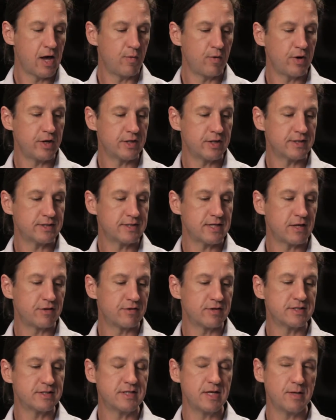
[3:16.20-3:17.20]
I want you to
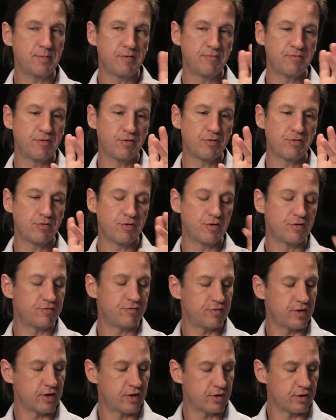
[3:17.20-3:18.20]
take the tip of your third
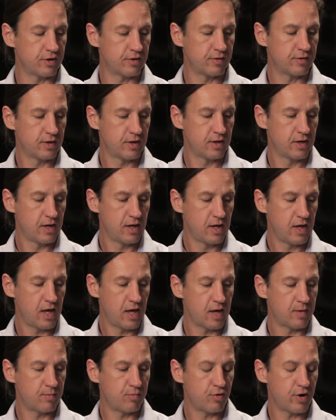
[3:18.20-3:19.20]
finger
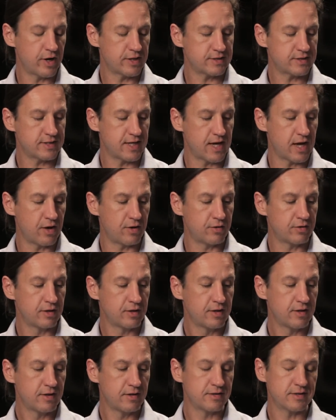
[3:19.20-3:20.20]
and press down
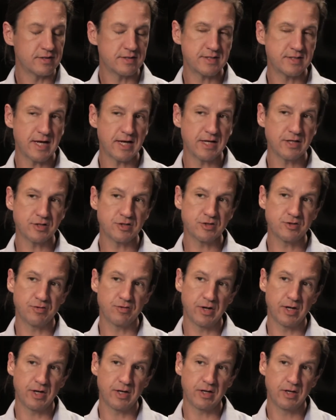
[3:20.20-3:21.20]
the second
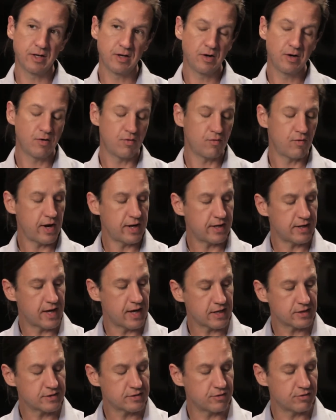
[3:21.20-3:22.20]
string right
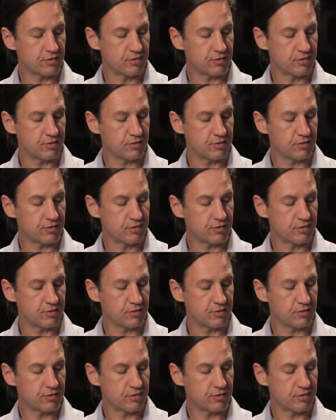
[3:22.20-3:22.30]
next to